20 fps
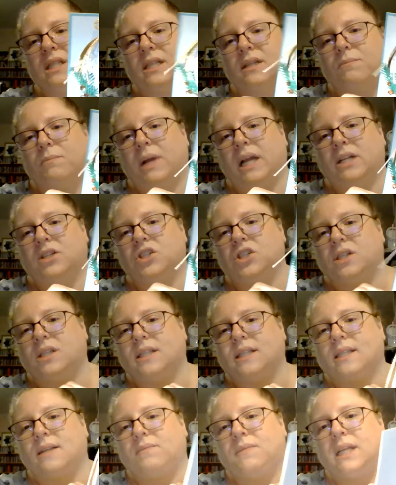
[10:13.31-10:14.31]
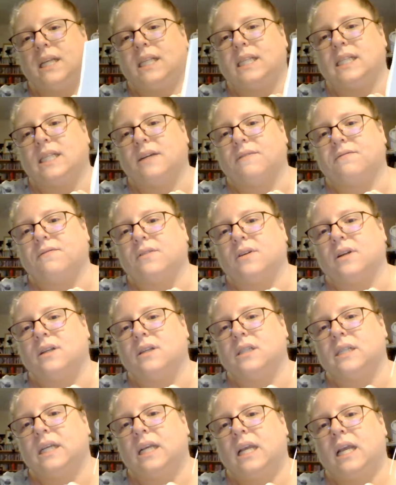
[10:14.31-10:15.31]
dimension, something
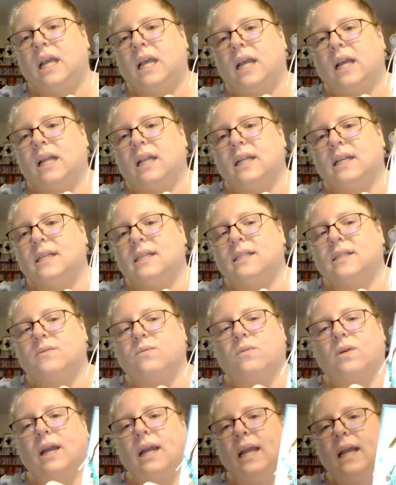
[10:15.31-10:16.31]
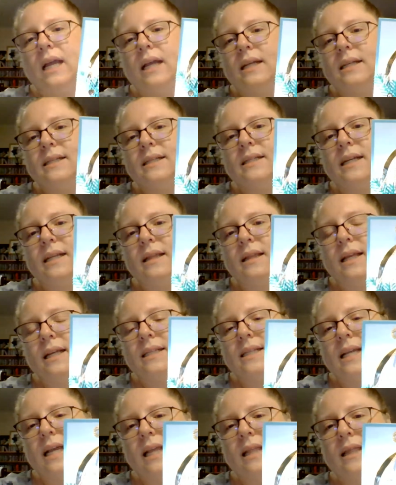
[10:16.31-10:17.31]
different. It is raised,
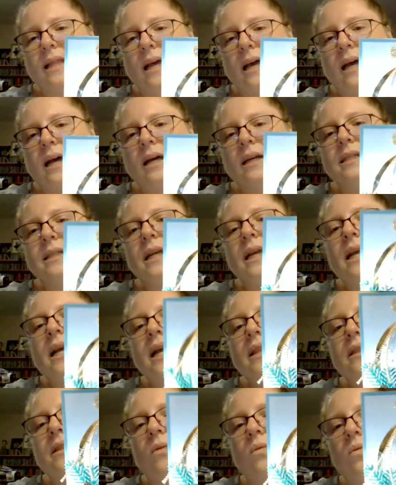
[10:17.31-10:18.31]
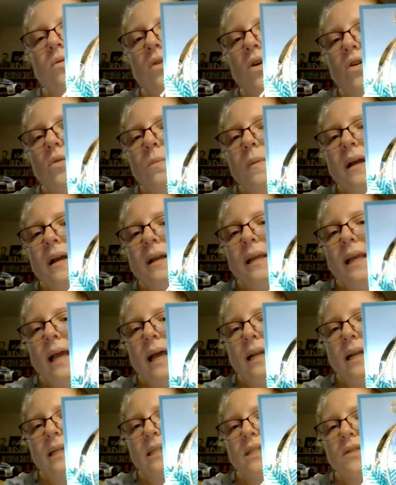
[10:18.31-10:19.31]
things like that. The rope,
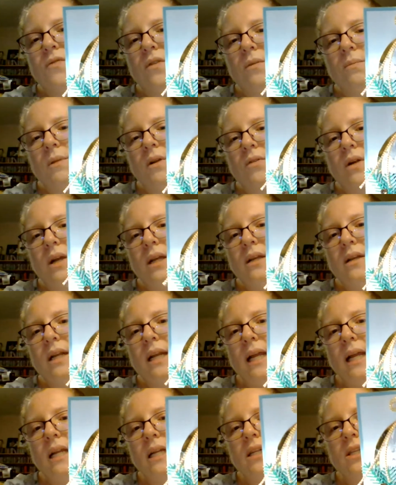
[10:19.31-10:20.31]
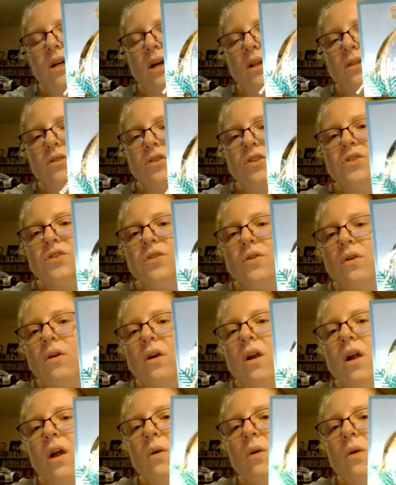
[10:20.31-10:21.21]
again, is from the Great Canadian Dollar Store.